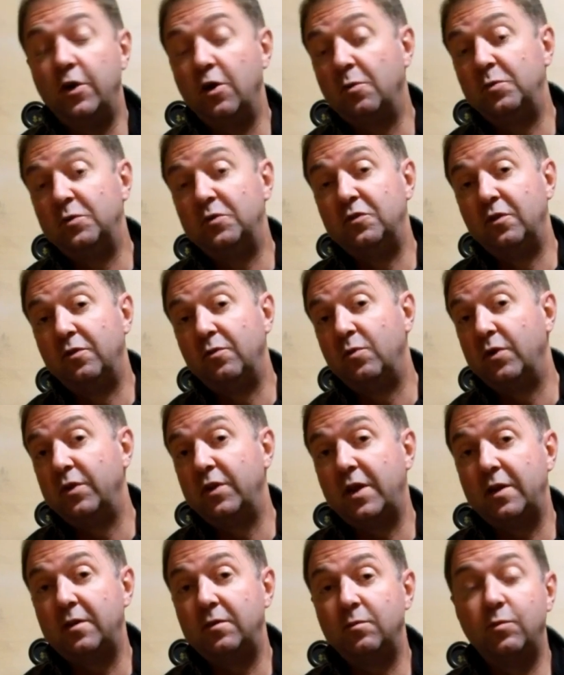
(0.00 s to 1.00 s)
opposite of what
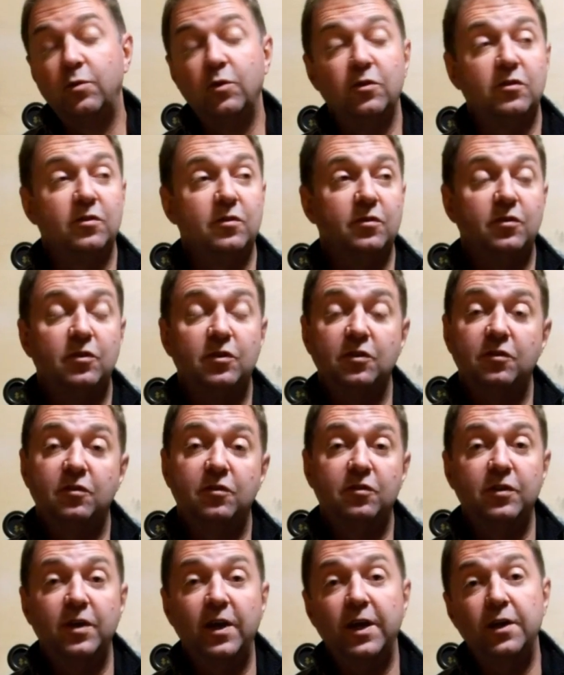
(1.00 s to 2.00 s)
that person's just
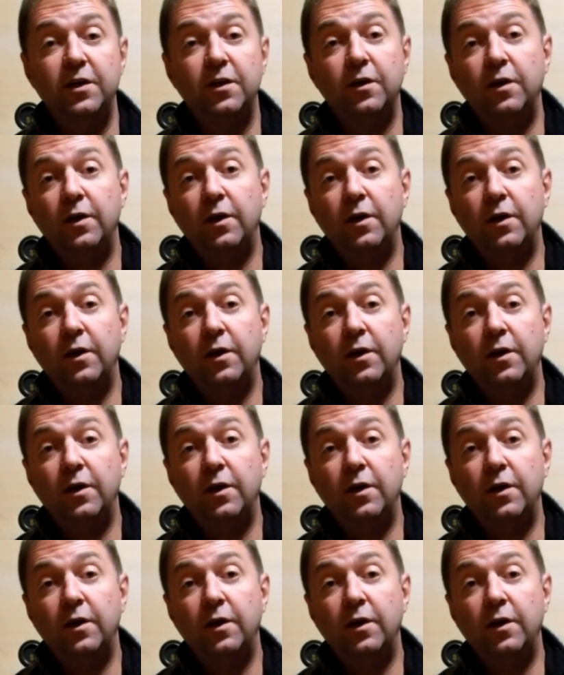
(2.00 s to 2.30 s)
said.